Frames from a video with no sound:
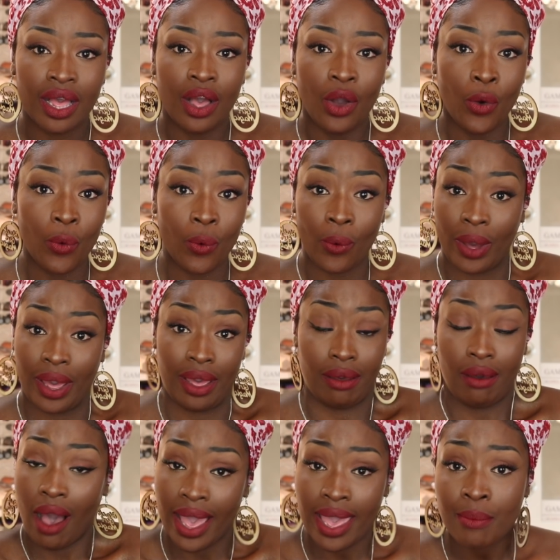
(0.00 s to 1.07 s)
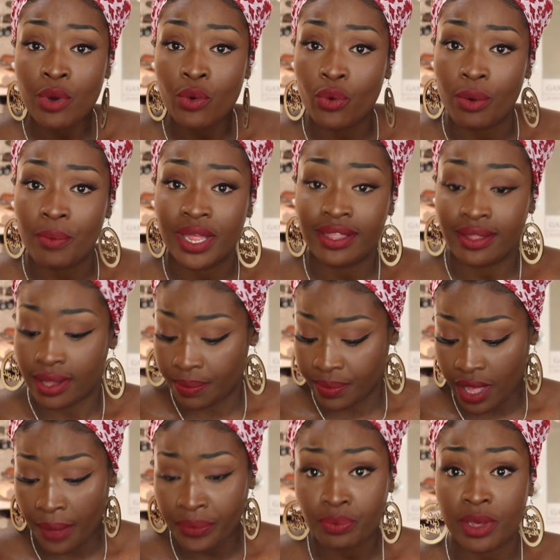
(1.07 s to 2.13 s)
who I am a woman,
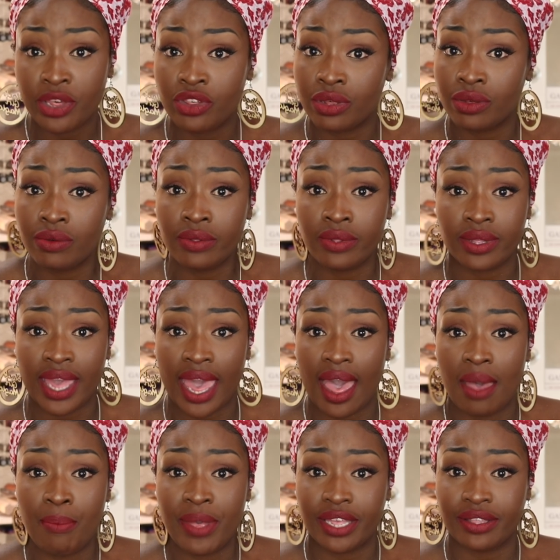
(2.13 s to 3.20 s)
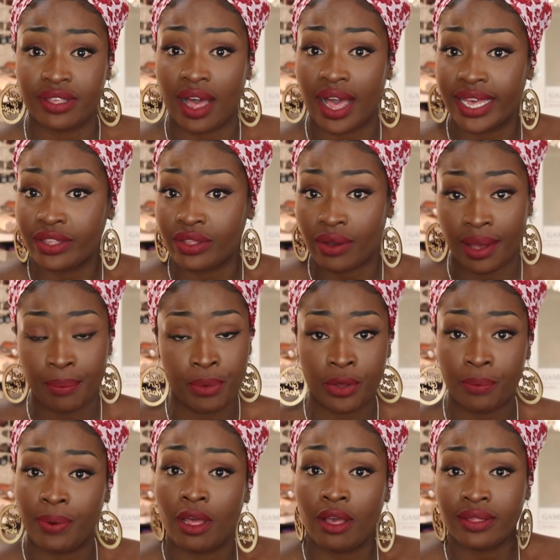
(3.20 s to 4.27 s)
sometimes my shoes get a bit tight, so I
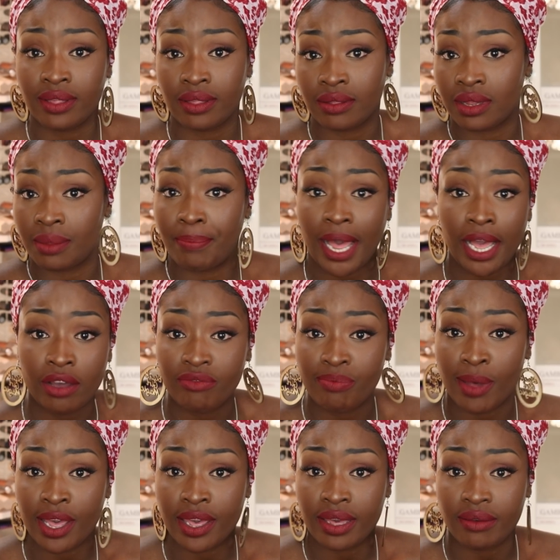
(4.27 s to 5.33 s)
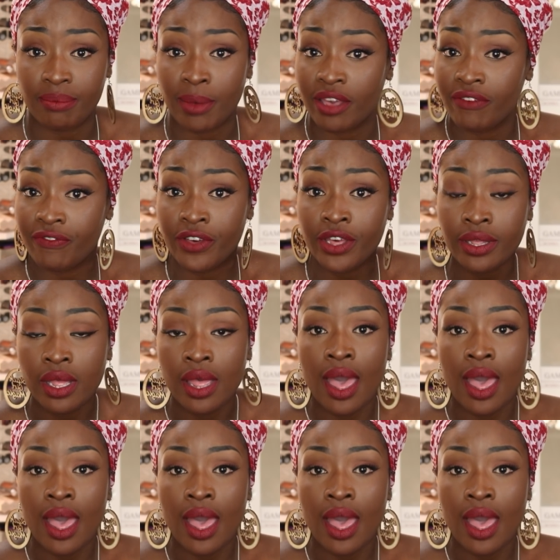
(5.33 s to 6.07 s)
put plasters in the back of my foot.